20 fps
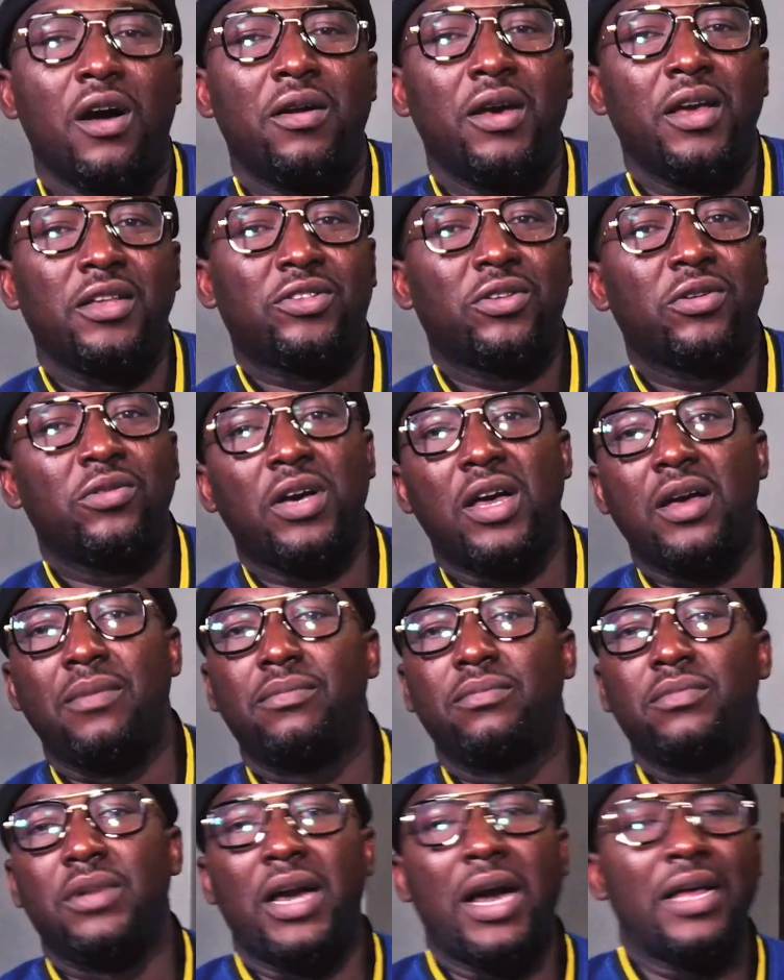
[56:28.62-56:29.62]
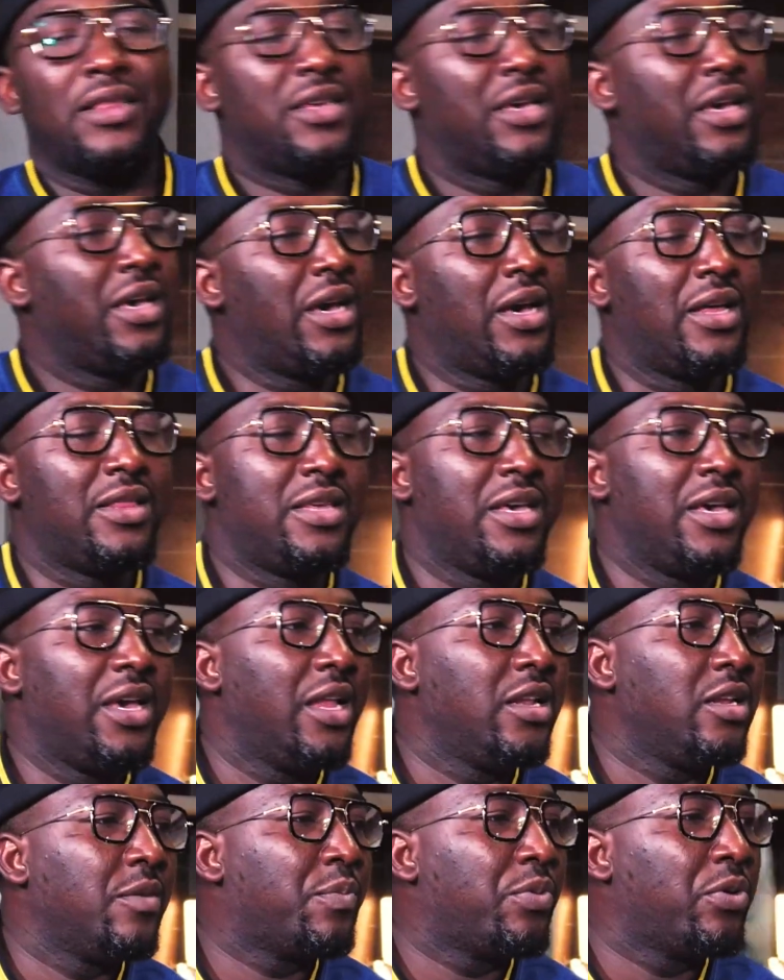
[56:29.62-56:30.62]
Alright, so are there
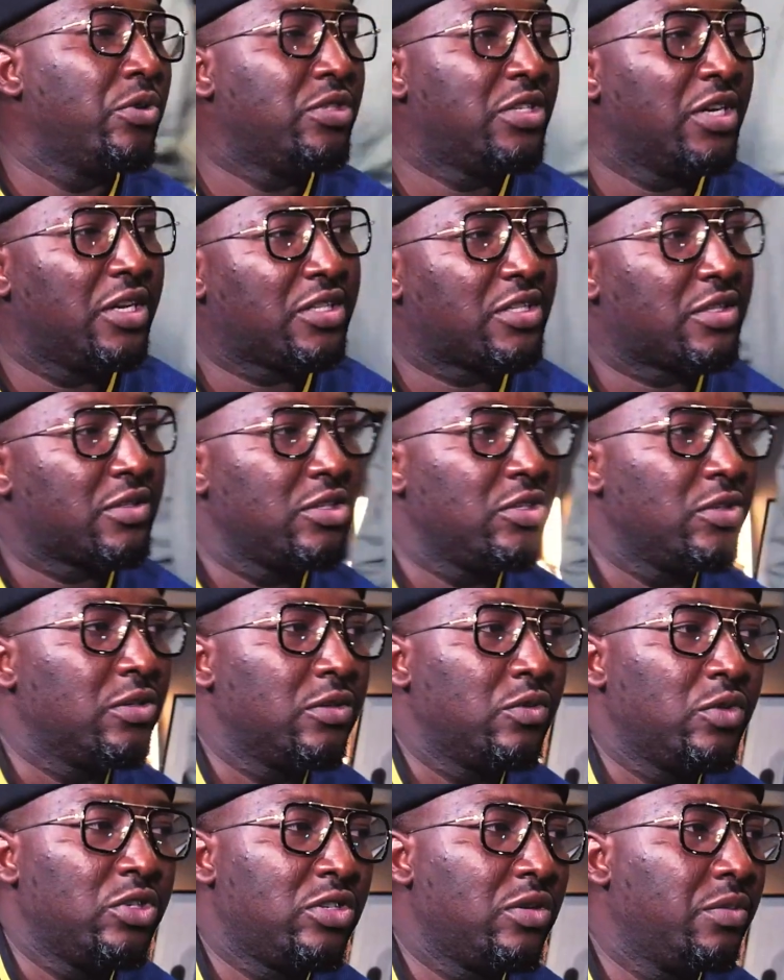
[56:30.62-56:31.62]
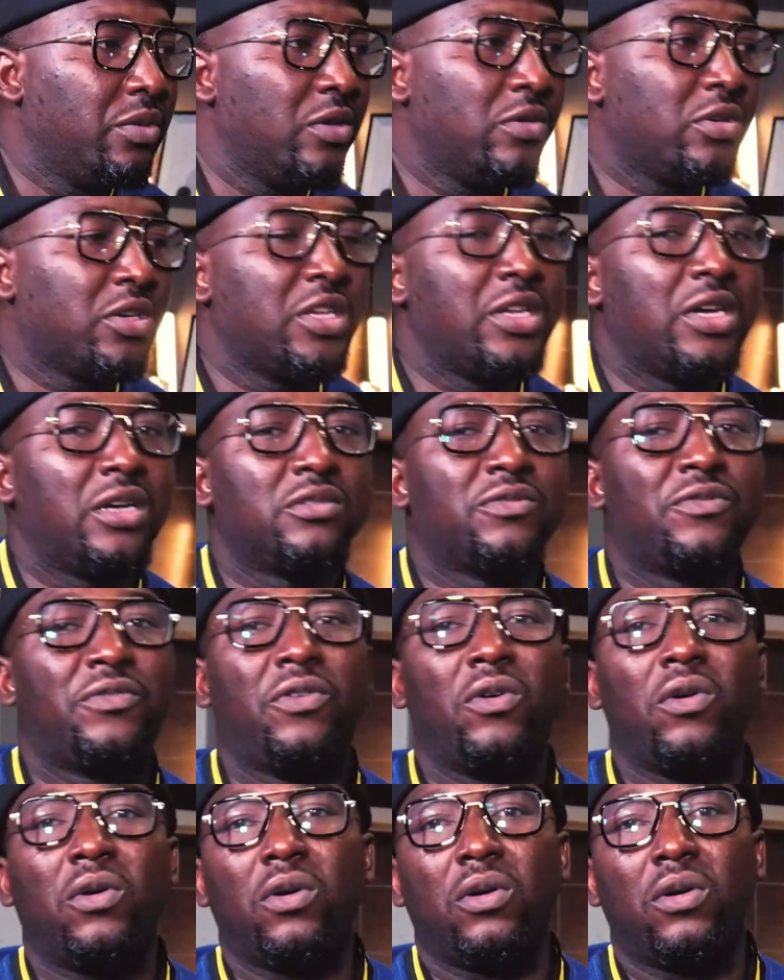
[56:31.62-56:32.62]
any projects, you know, we should be looking out
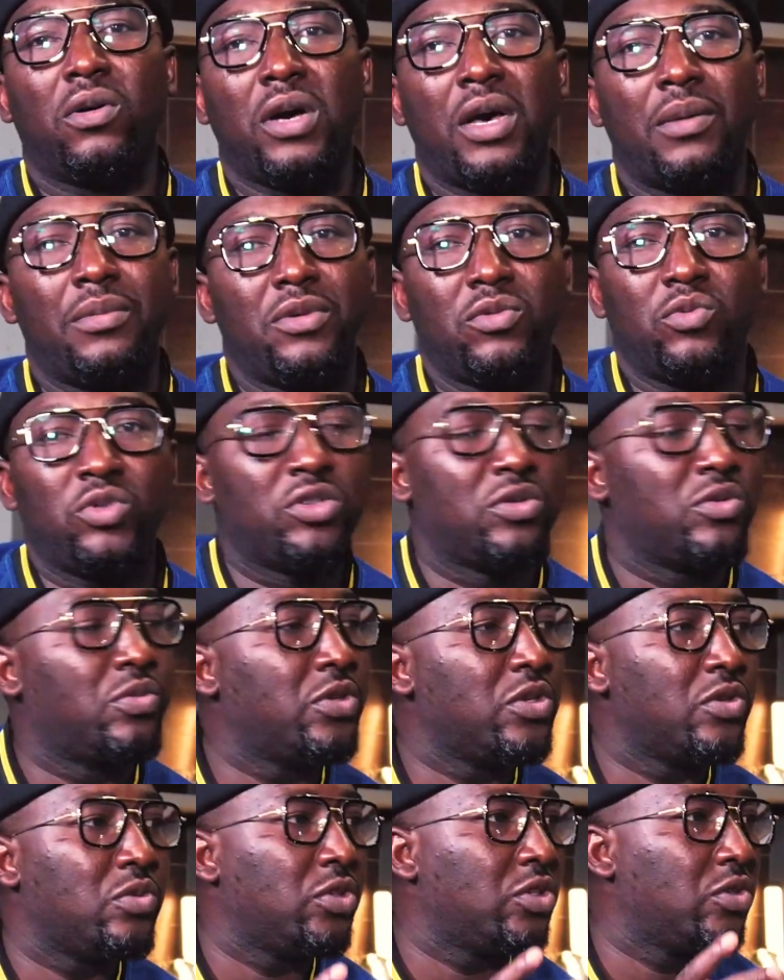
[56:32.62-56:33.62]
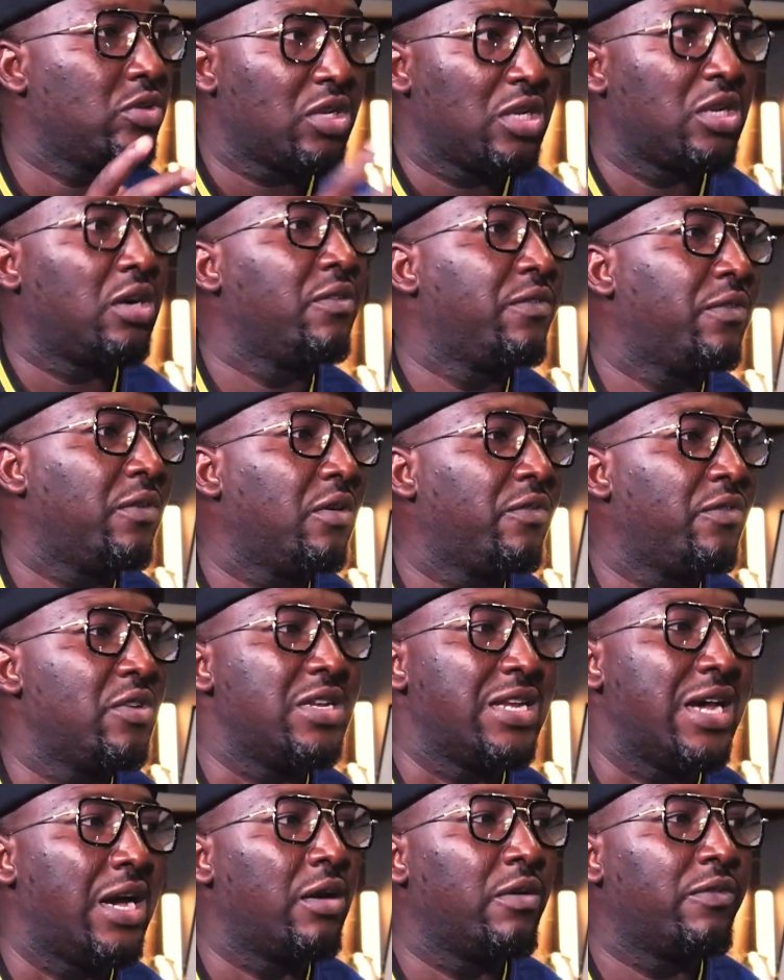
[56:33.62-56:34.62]
for? I mean, we should be looking out for
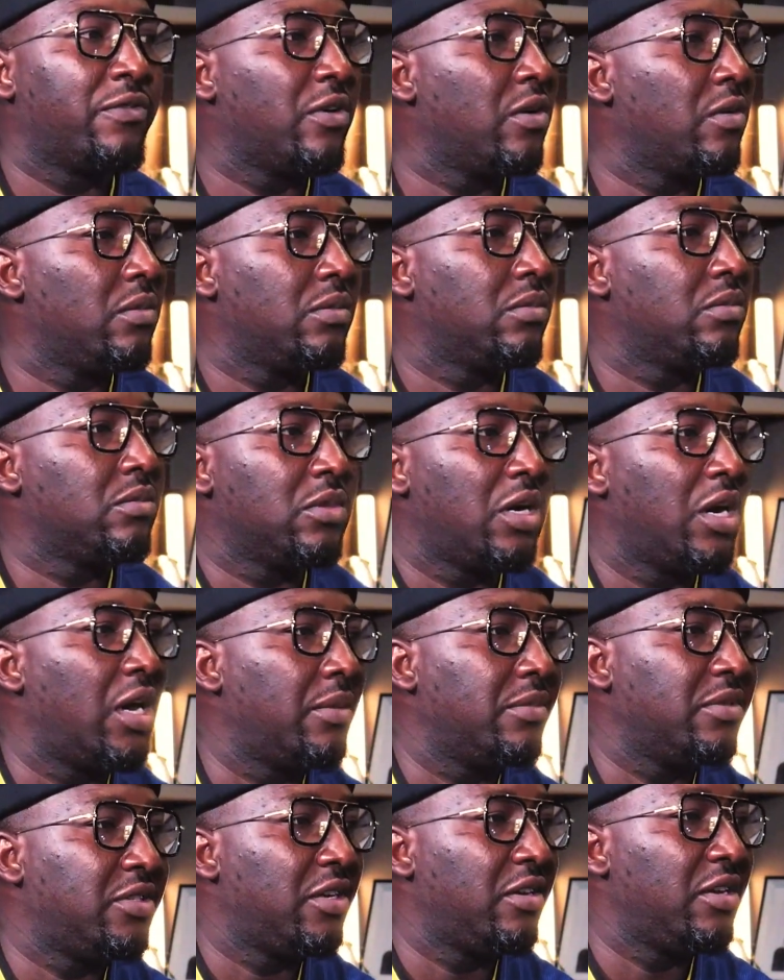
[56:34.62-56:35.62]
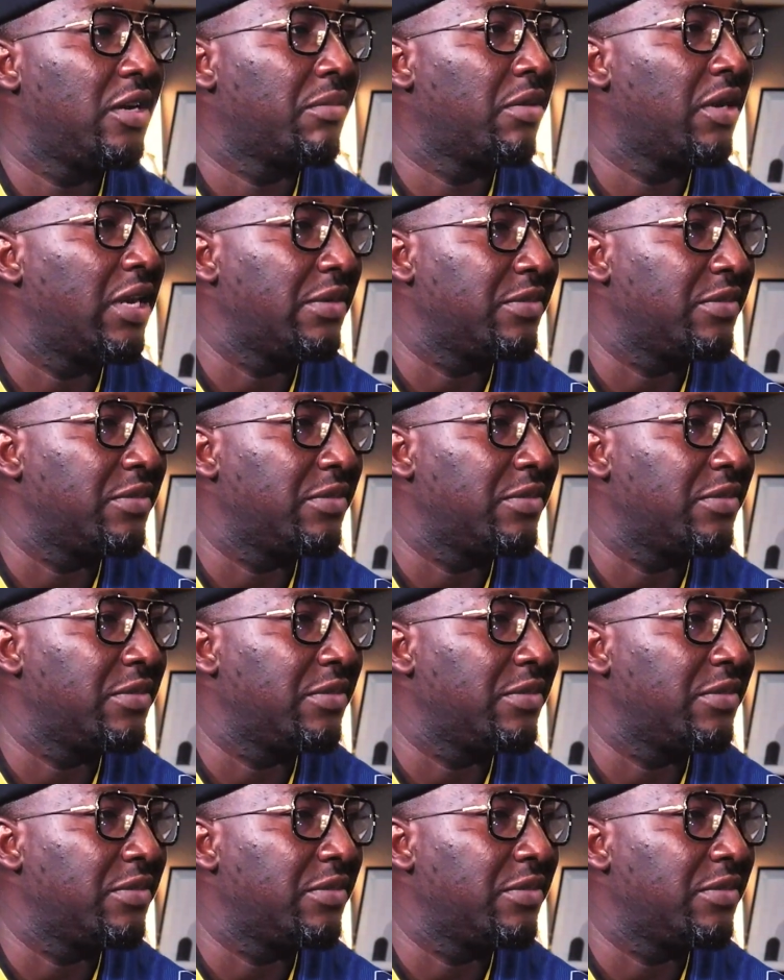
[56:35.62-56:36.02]
now from Apala